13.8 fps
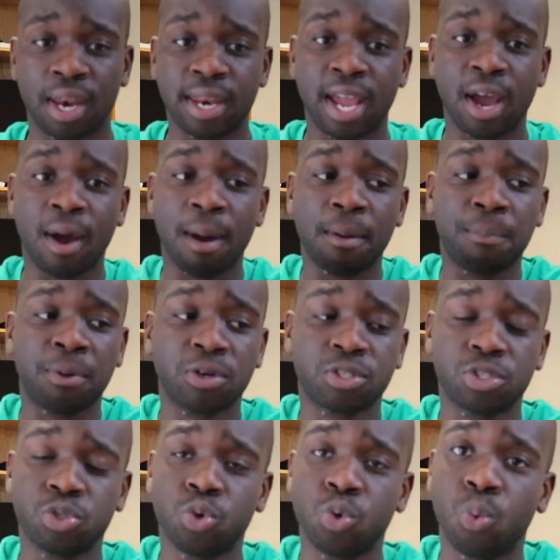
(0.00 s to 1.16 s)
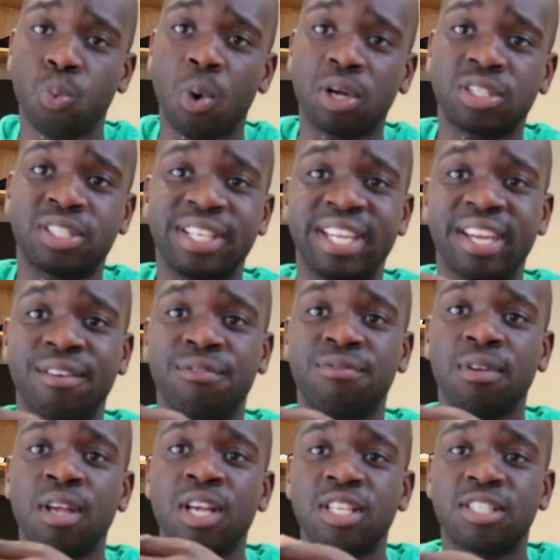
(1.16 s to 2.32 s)
Now, I'm a person who wants to give
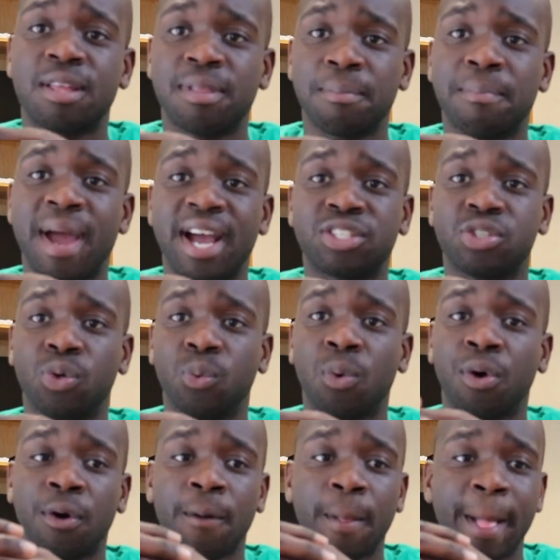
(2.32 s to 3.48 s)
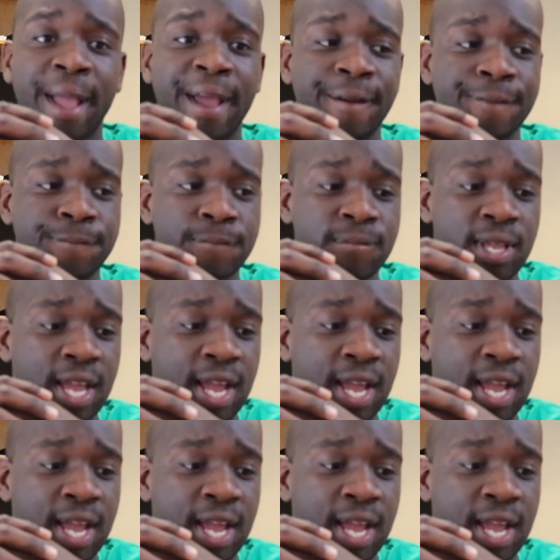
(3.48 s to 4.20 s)
something back to the world, and